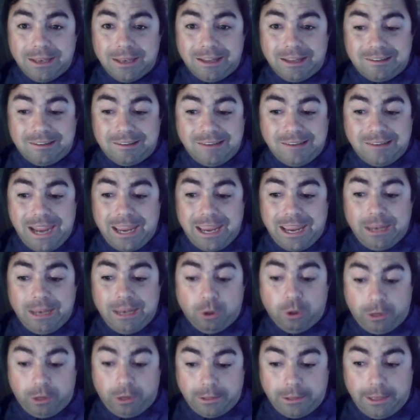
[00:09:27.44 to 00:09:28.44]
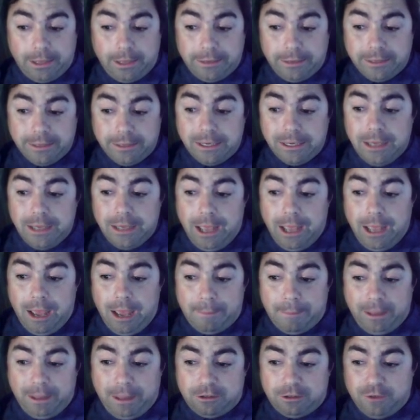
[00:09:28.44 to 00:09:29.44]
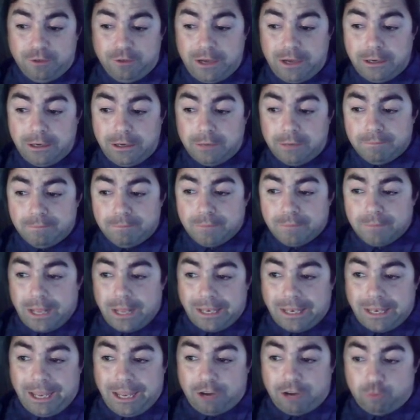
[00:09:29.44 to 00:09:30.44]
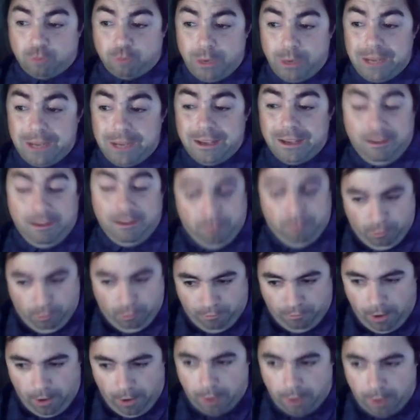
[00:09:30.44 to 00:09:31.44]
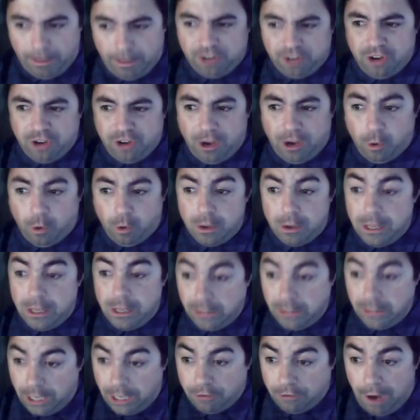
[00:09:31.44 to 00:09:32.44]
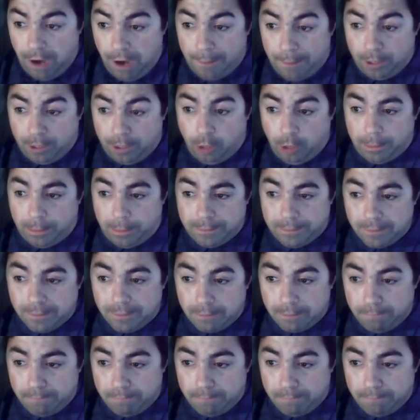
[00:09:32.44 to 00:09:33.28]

Let's take a look at that. Uh, Pennsylvania, last week, if you were following my channel, did drop a little bit.